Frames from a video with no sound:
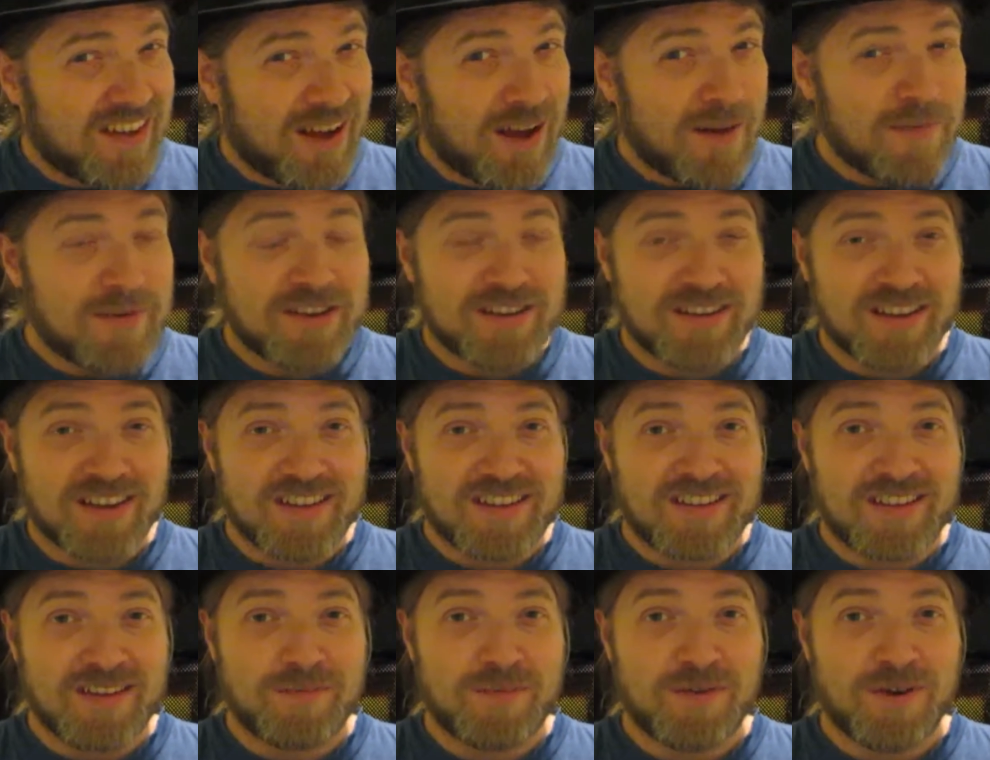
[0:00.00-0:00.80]
I'm
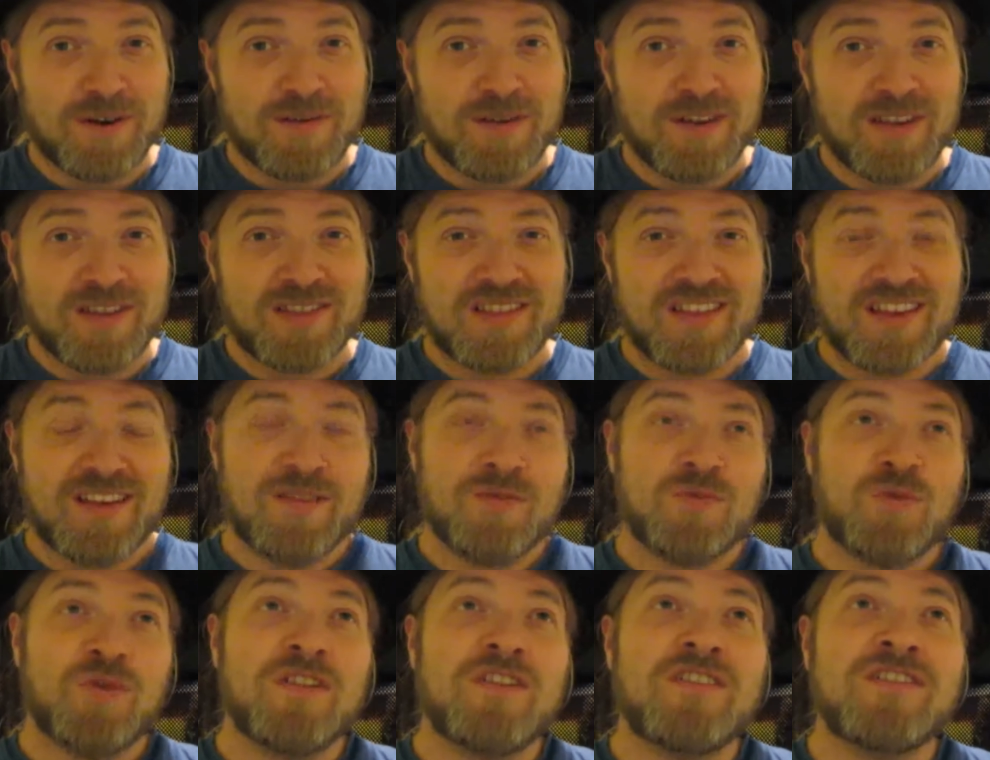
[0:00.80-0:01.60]
excited, but
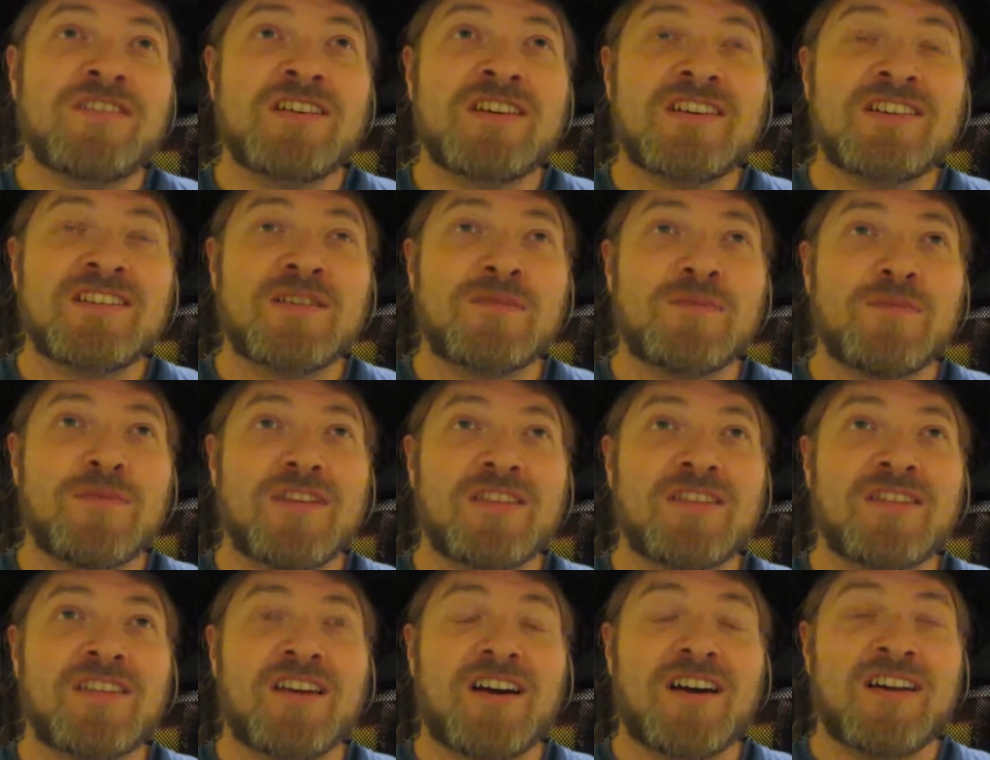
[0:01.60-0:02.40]
it's one of those things that
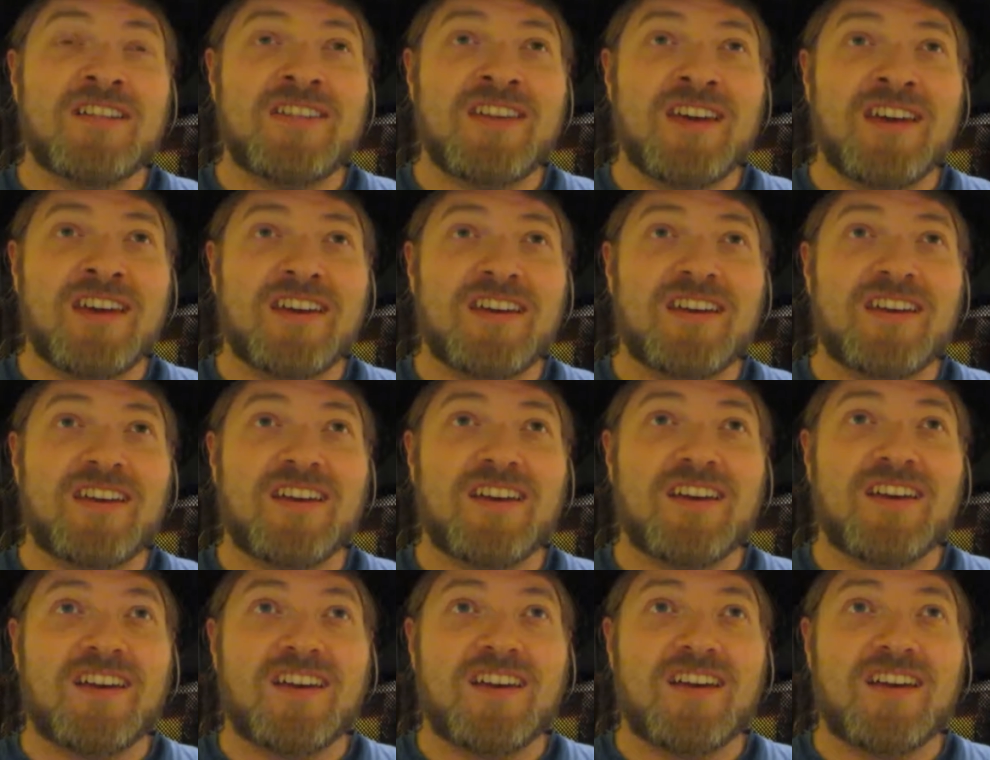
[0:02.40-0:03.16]
I think